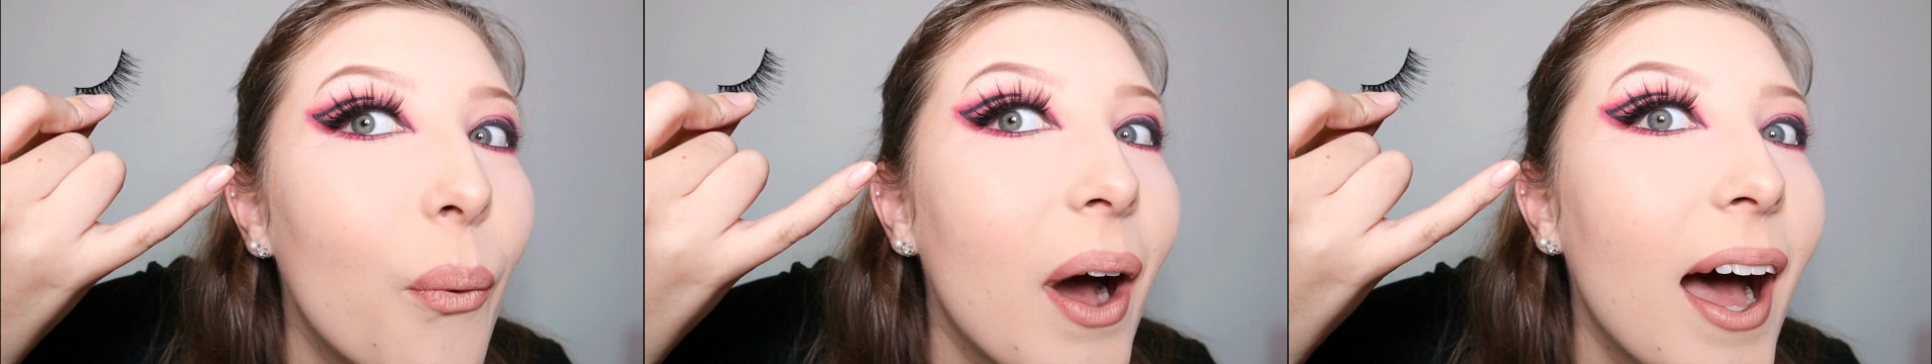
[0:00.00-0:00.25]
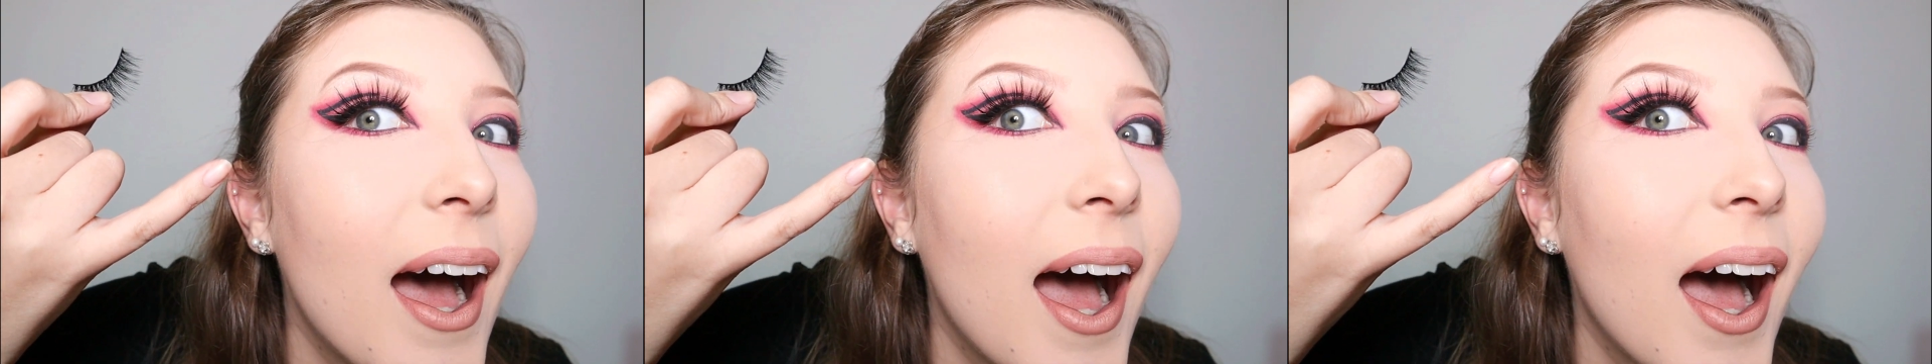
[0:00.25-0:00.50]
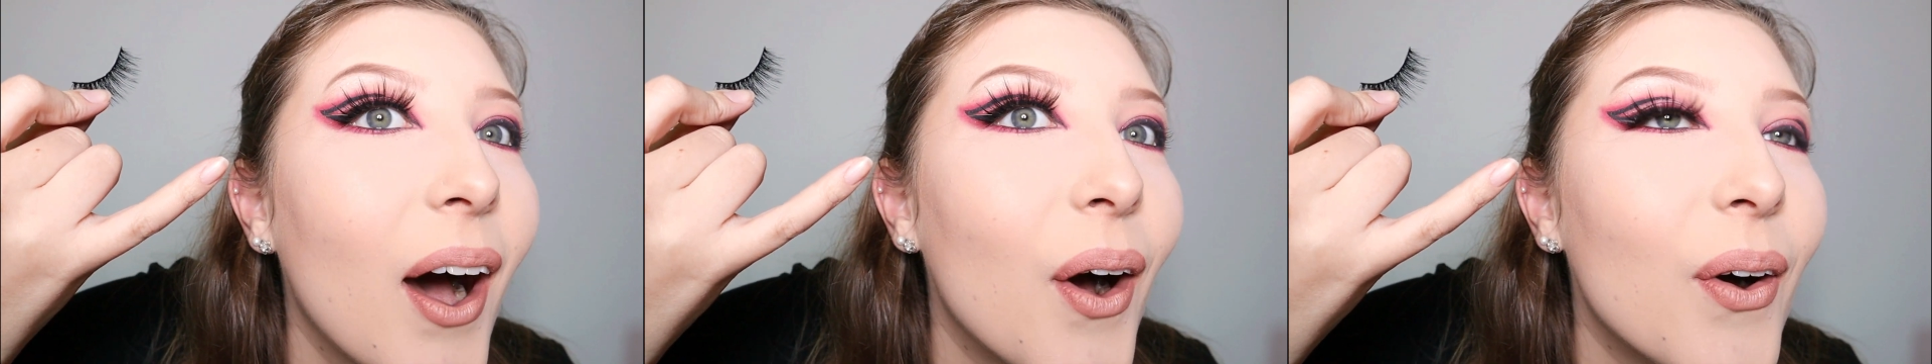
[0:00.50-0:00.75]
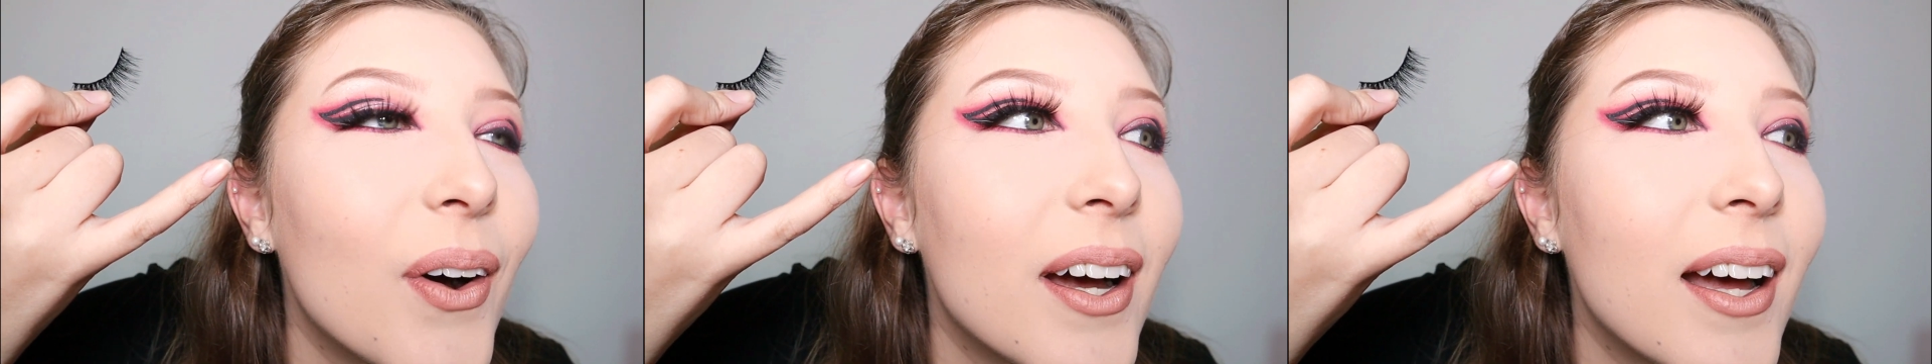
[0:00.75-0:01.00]

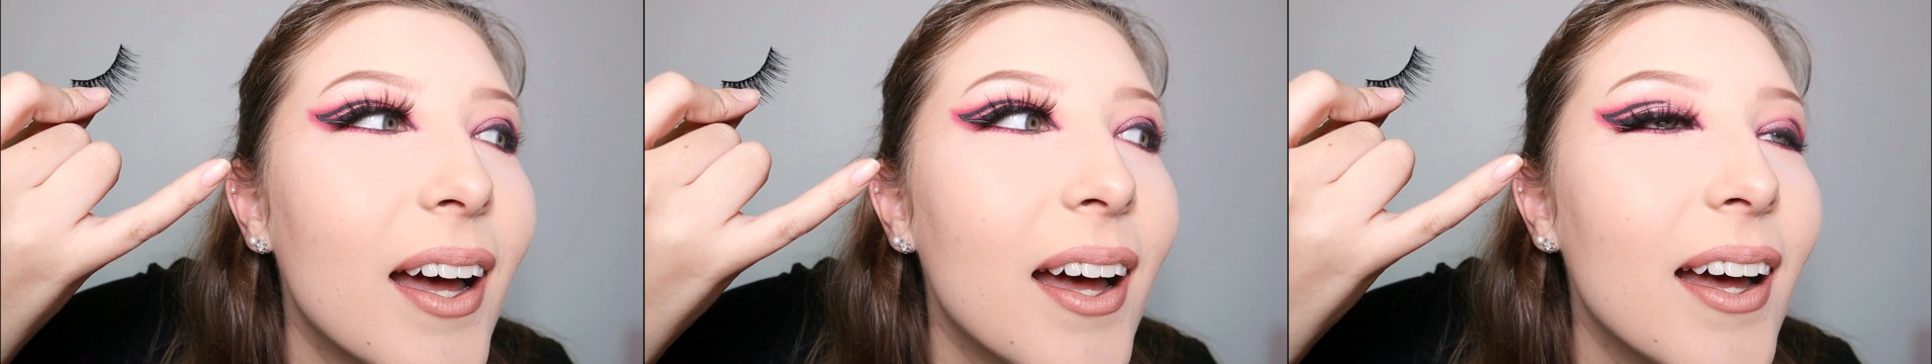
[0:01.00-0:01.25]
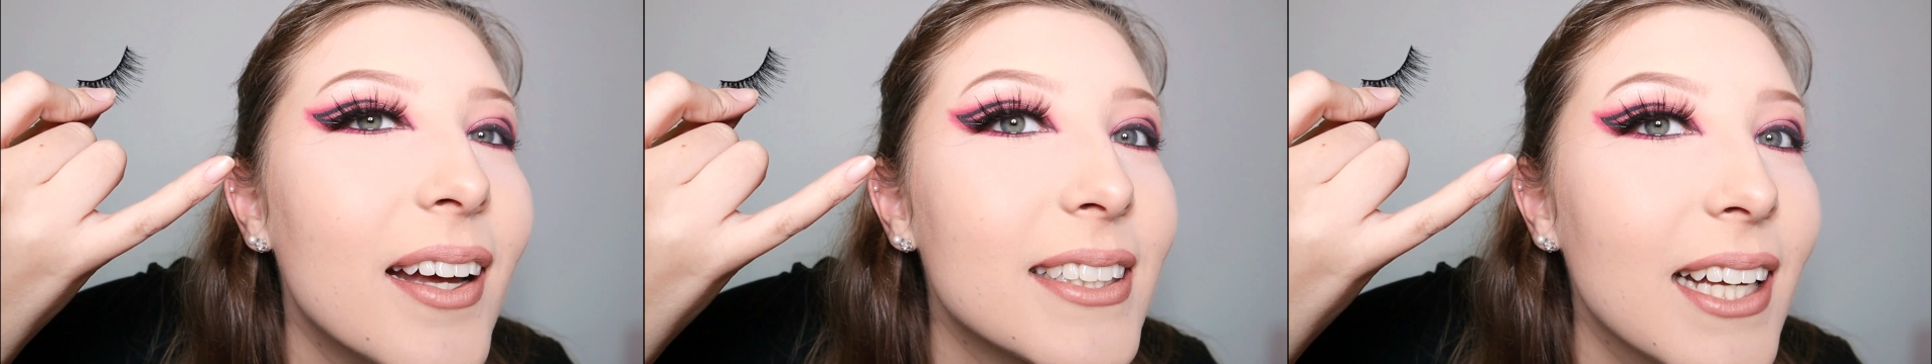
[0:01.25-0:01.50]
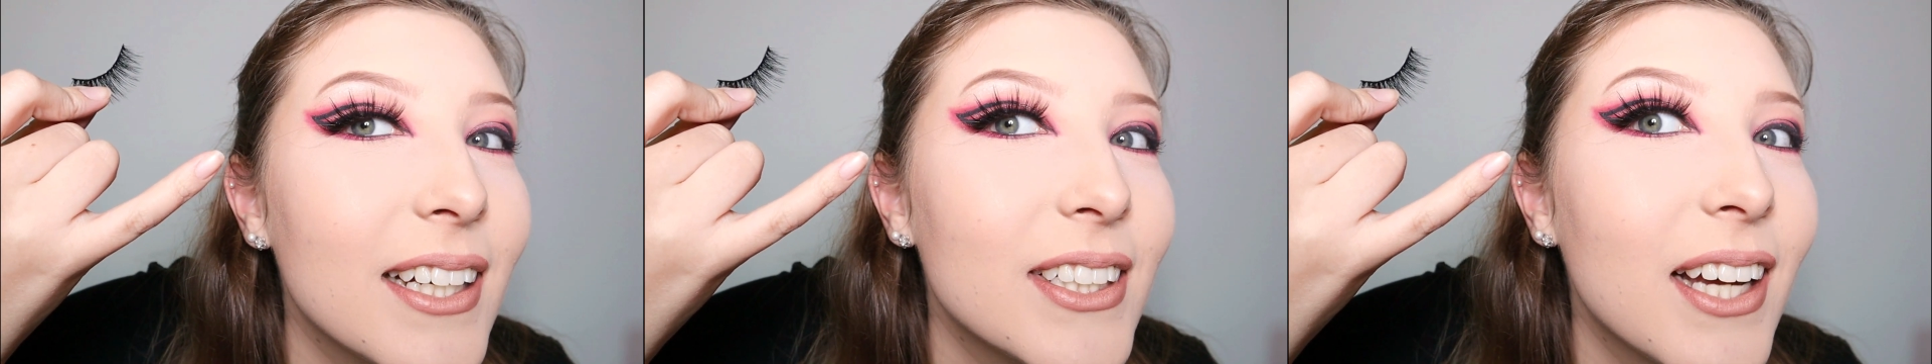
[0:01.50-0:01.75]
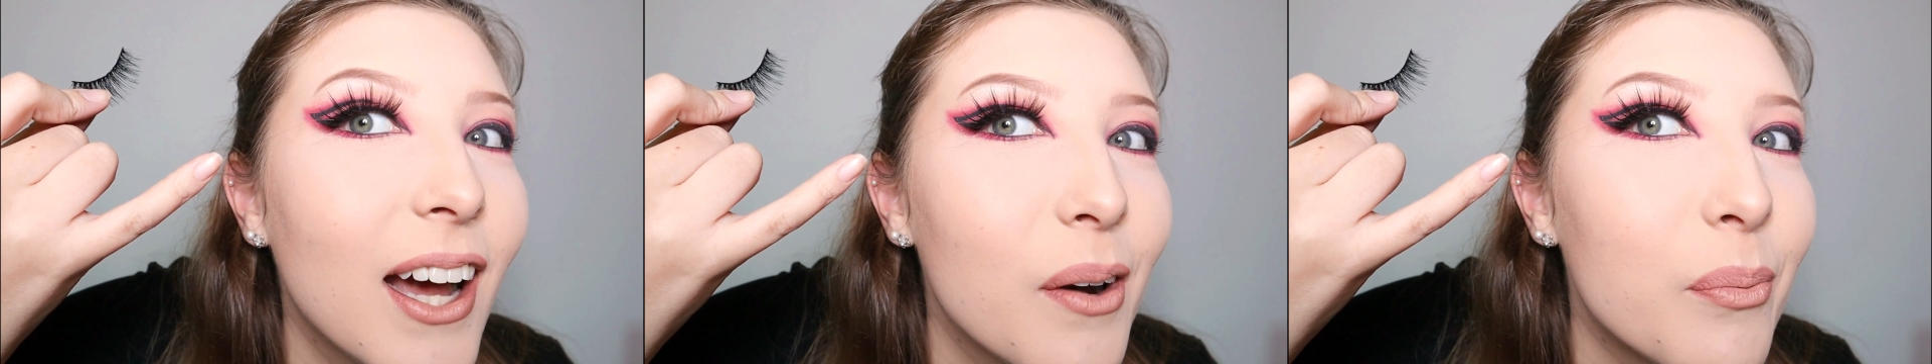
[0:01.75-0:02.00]
wow, it's
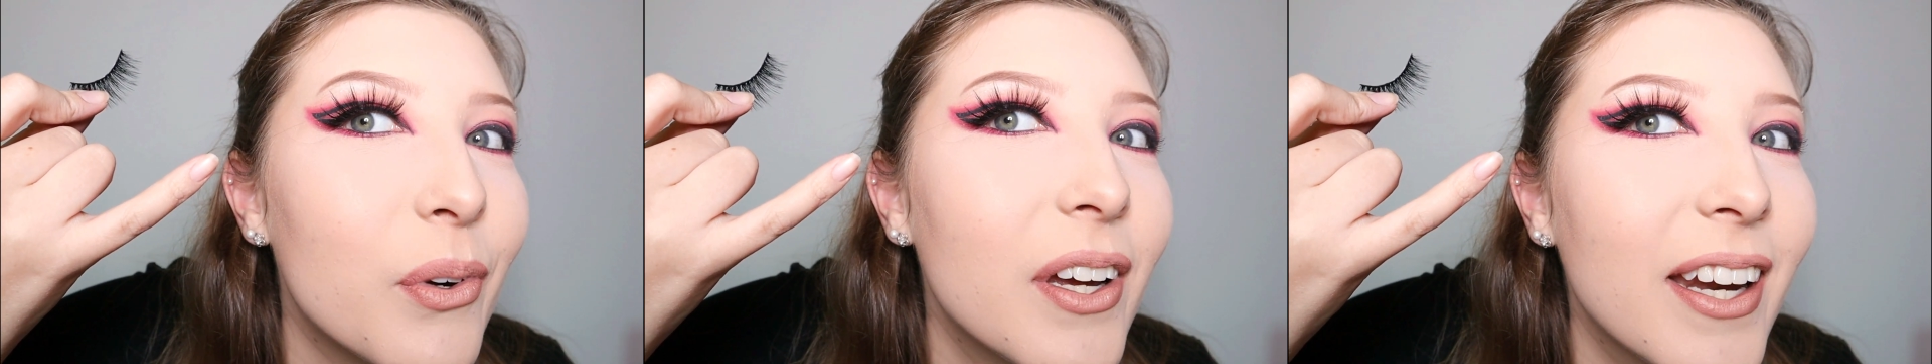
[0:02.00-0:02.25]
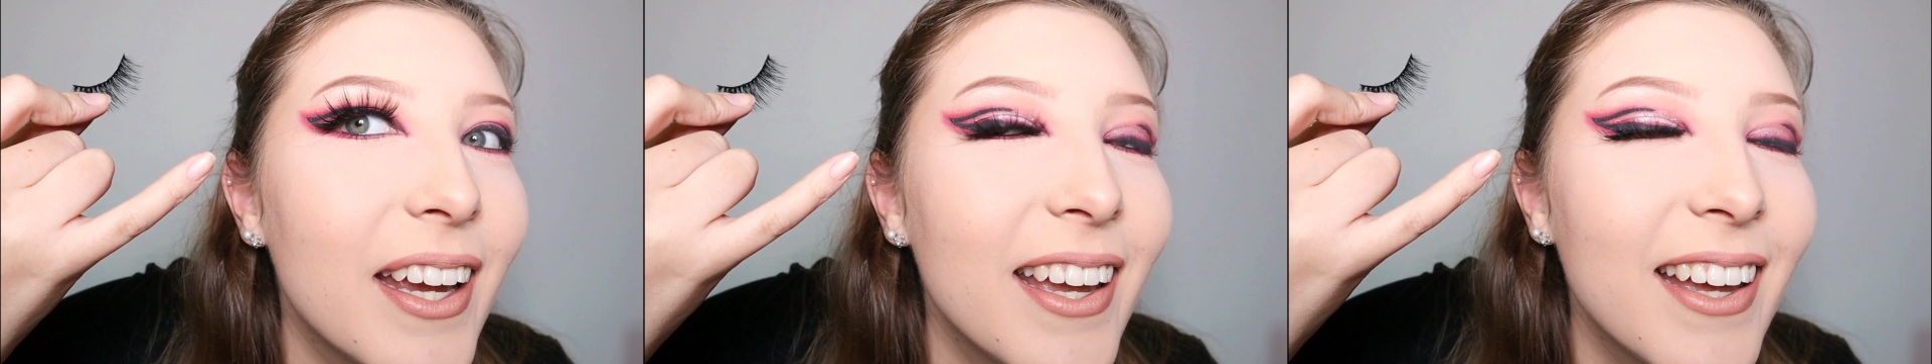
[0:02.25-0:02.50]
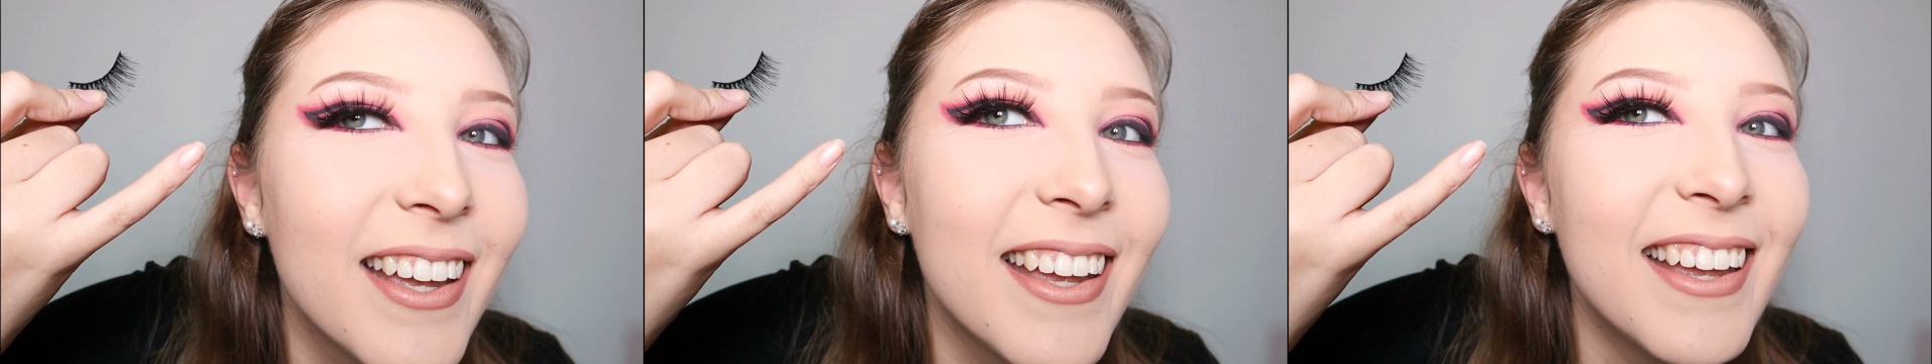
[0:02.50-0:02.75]
actually kind of pretty.